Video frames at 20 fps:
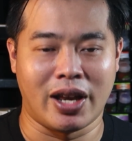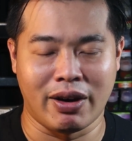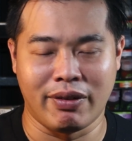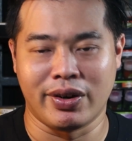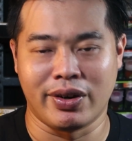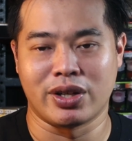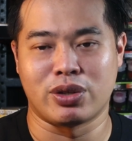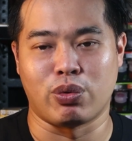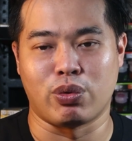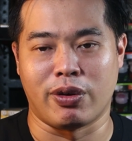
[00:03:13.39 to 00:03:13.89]

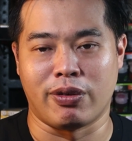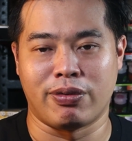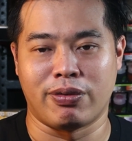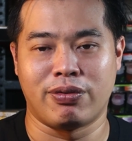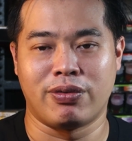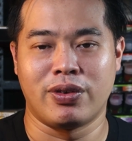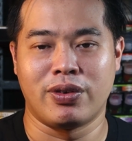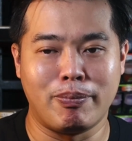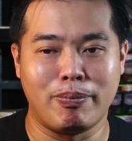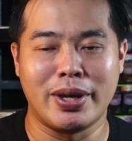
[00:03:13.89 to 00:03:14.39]
Areas with
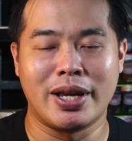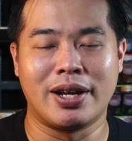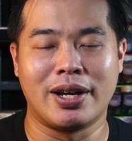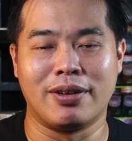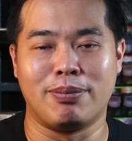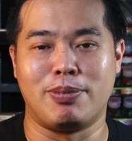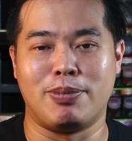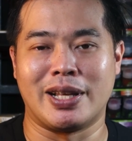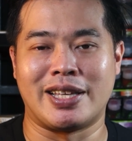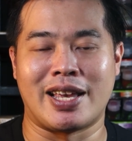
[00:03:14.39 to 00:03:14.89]

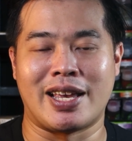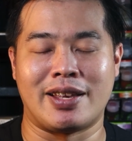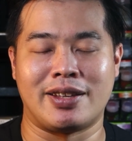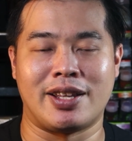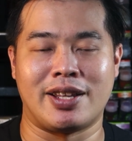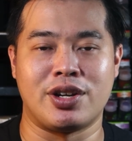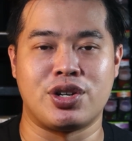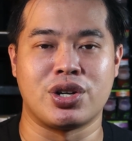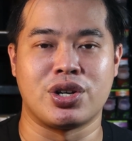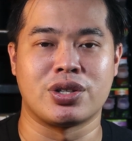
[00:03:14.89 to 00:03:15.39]
bigger
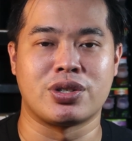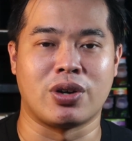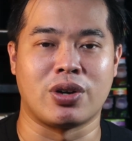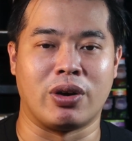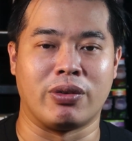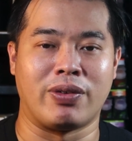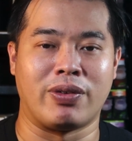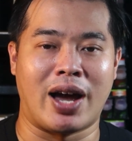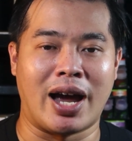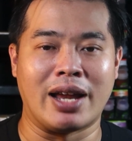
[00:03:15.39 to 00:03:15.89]
percentages
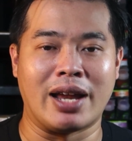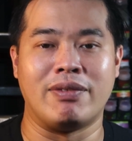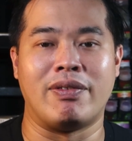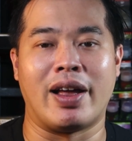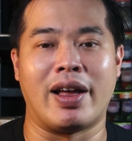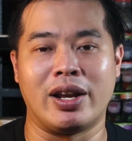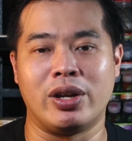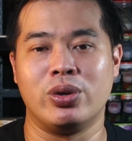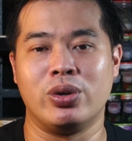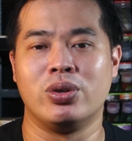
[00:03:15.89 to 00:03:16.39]
of high
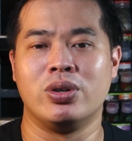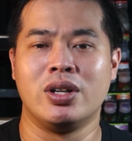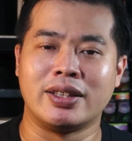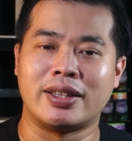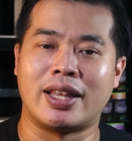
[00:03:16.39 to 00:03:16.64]
value